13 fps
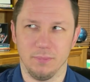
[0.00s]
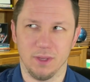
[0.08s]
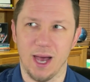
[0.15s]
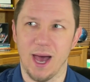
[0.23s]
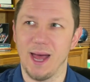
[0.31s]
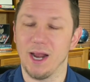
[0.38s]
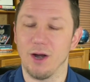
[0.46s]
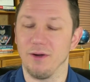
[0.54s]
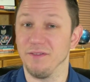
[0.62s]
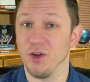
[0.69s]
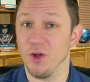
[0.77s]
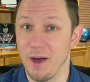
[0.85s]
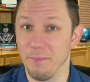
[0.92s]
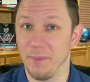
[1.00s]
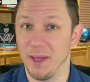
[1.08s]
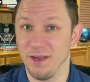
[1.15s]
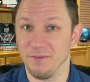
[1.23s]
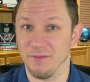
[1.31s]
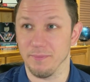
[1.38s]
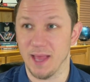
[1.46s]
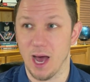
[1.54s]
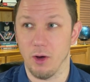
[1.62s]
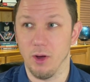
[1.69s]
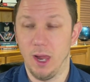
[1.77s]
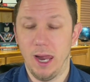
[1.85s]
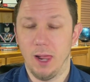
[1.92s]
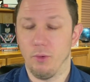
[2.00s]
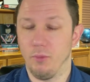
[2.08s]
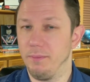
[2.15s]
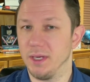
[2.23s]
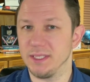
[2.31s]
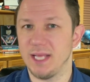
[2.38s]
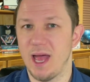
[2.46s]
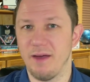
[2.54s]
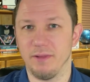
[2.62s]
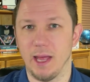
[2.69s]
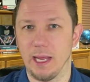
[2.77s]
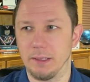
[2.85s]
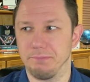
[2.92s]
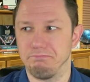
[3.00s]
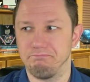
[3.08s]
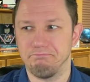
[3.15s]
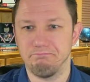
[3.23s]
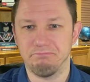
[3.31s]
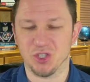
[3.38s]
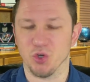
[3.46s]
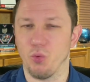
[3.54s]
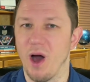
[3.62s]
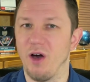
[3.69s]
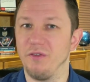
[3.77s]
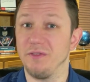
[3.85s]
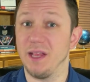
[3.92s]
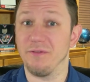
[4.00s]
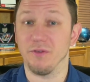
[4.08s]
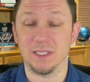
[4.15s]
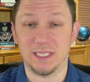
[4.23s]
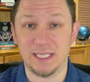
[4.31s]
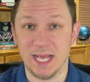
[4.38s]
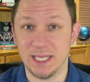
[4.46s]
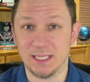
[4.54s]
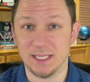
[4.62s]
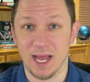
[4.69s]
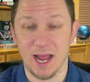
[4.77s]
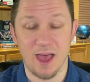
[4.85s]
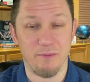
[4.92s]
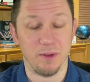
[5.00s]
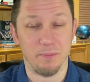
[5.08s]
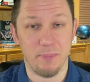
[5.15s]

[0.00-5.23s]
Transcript: God, I don't even know how many of them now. We must have like twelve different states that have been